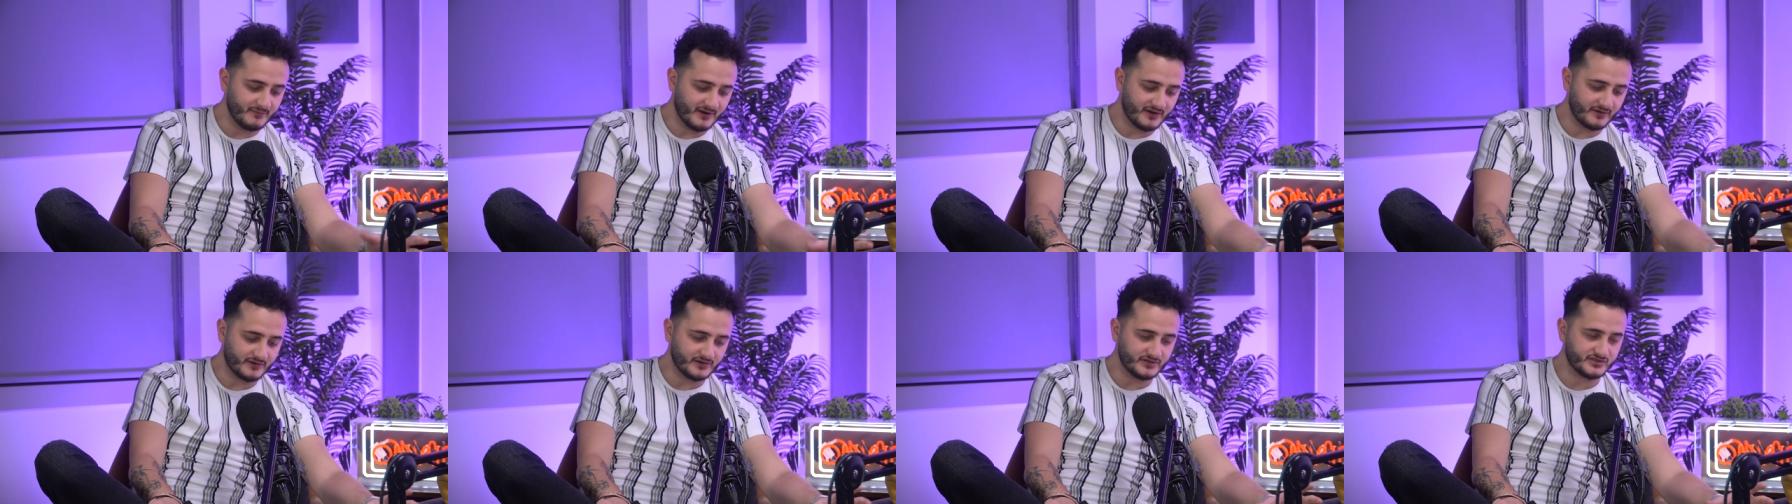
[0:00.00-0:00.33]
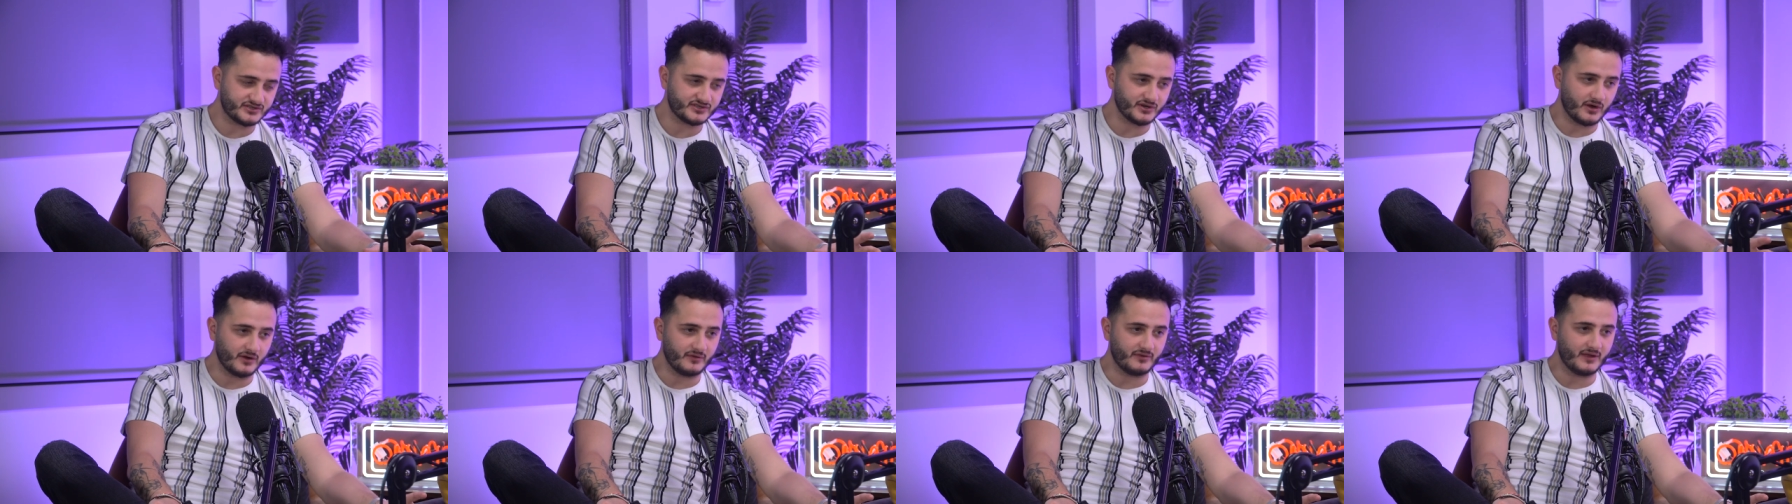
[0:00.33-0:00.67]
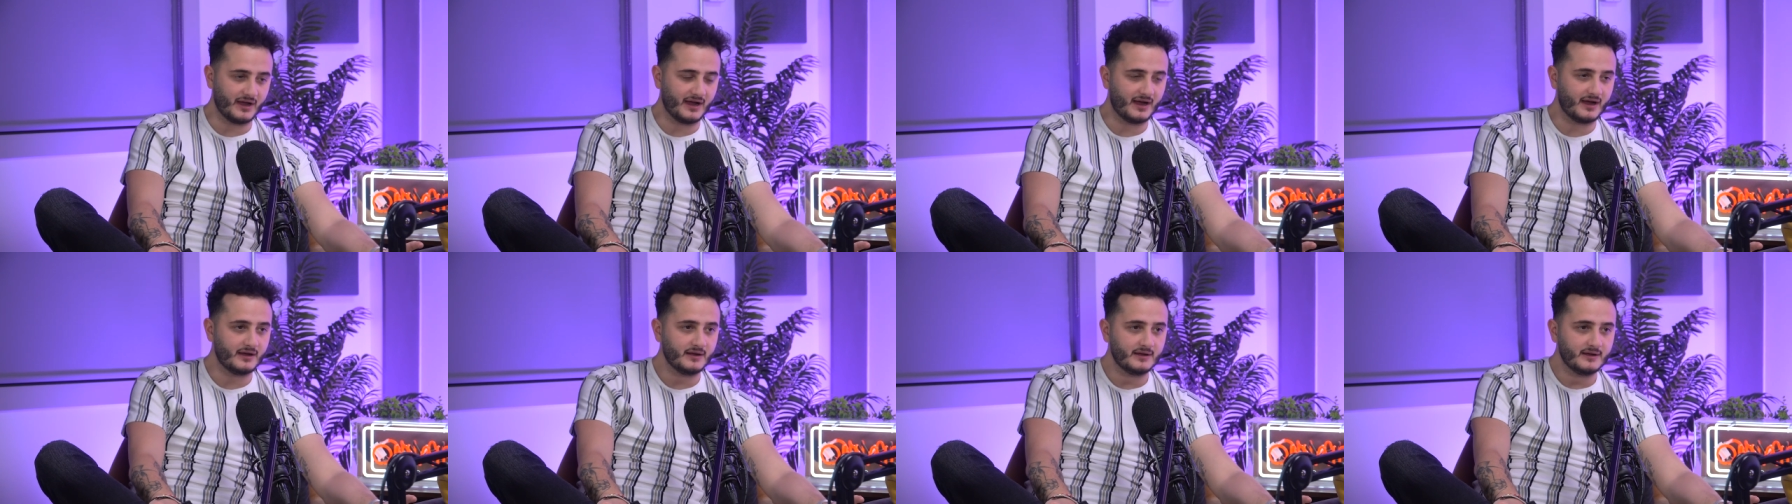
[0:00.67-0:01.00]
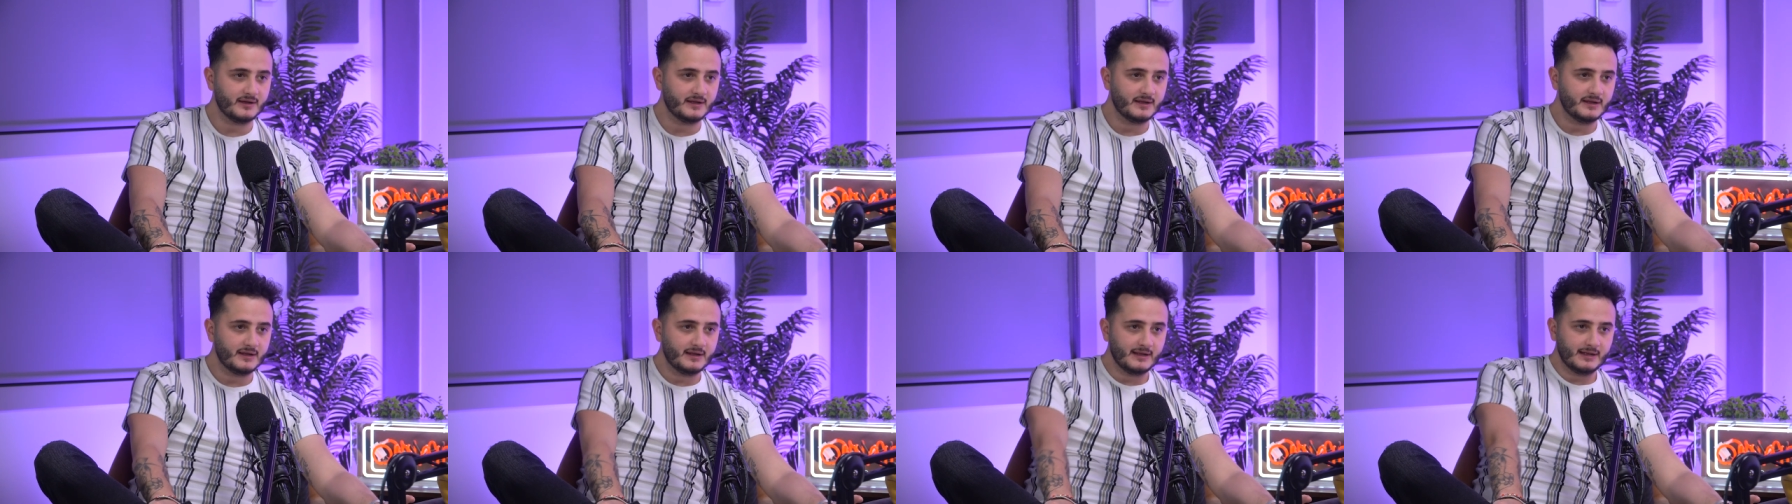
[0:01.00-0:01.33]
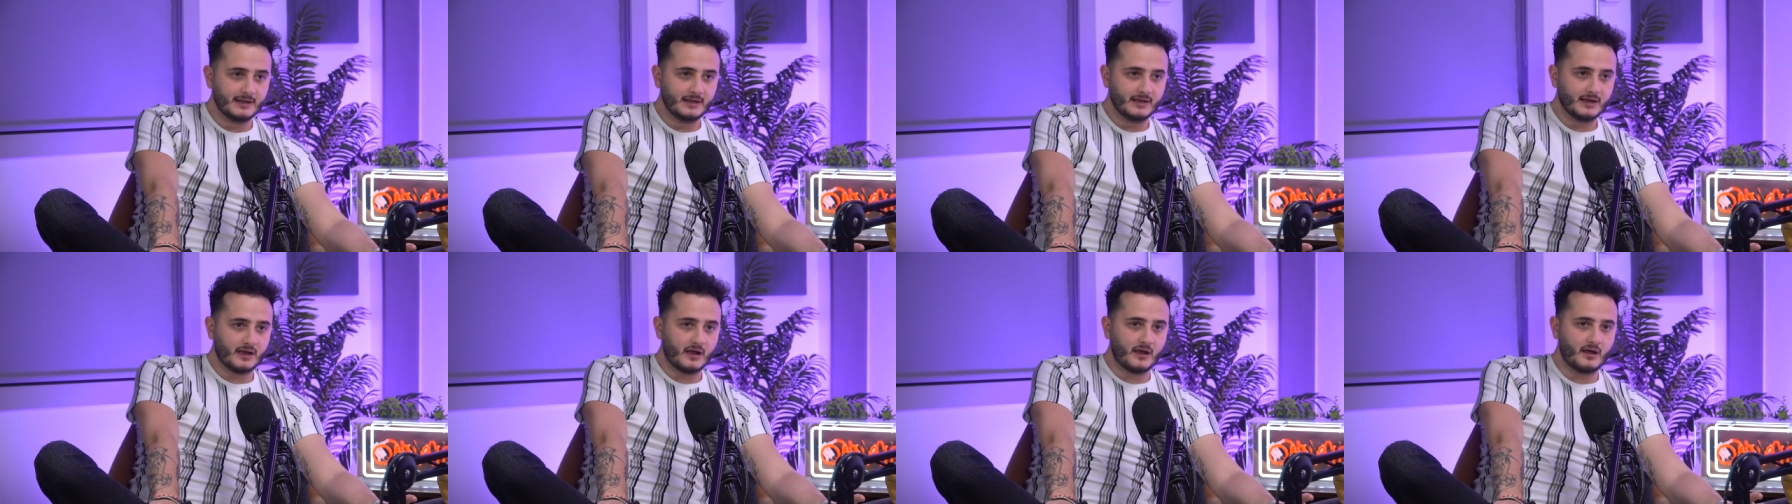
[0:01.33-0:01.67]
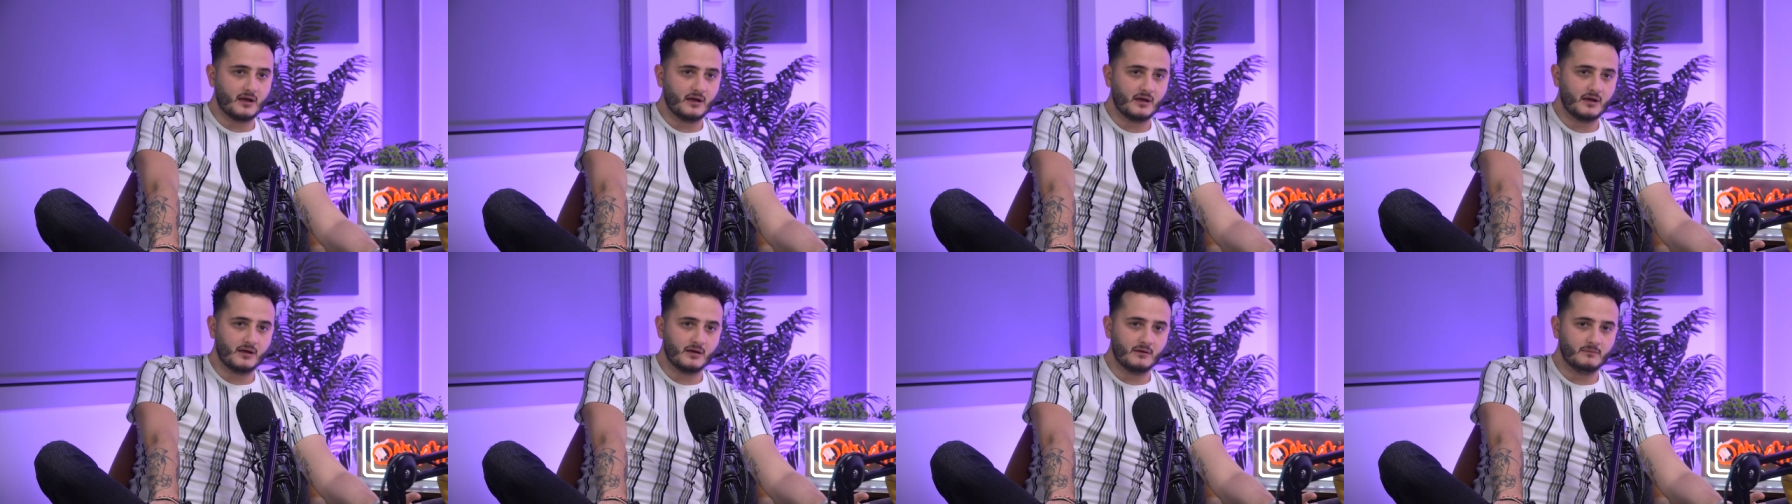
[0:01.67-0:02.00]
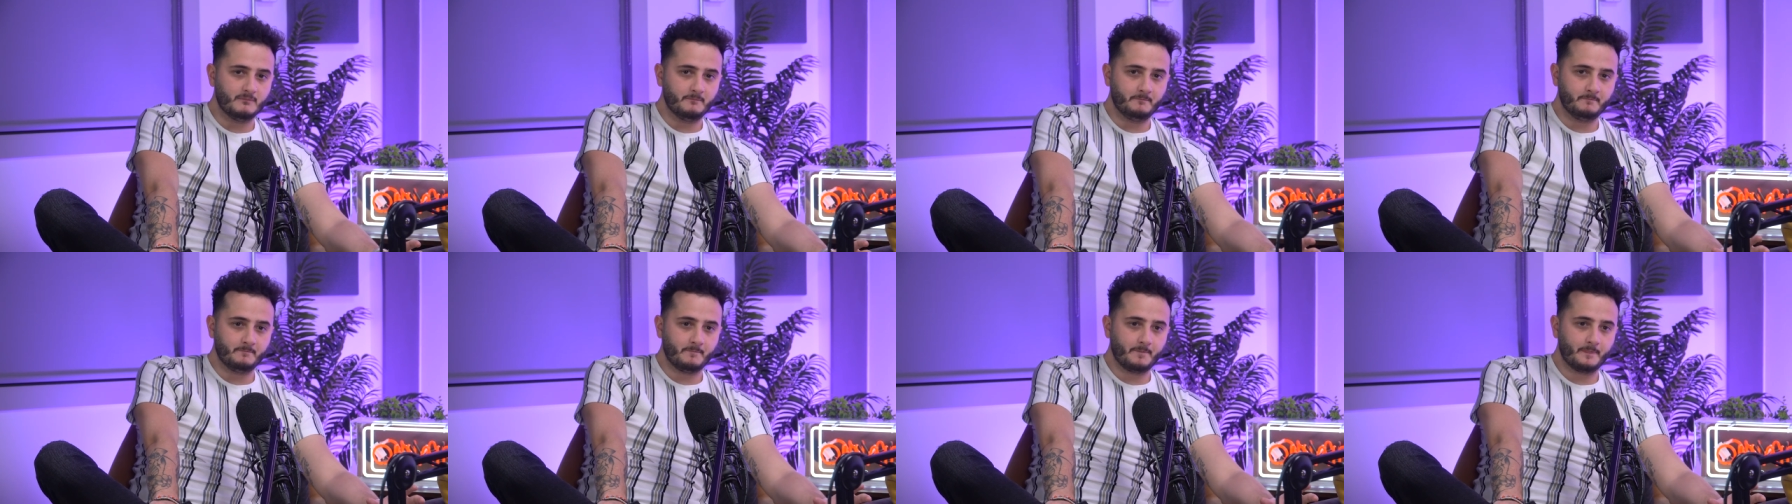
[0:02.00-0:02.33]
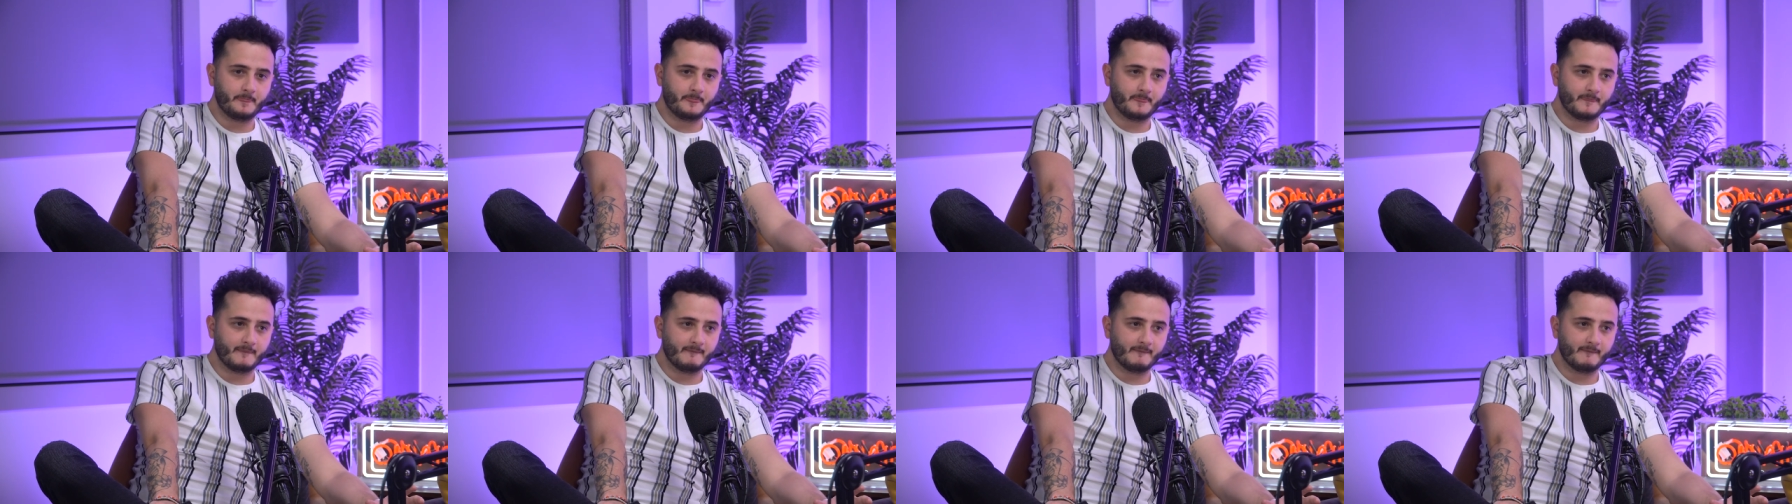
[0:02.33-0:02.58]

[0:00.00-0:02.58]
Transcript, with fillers: American show that um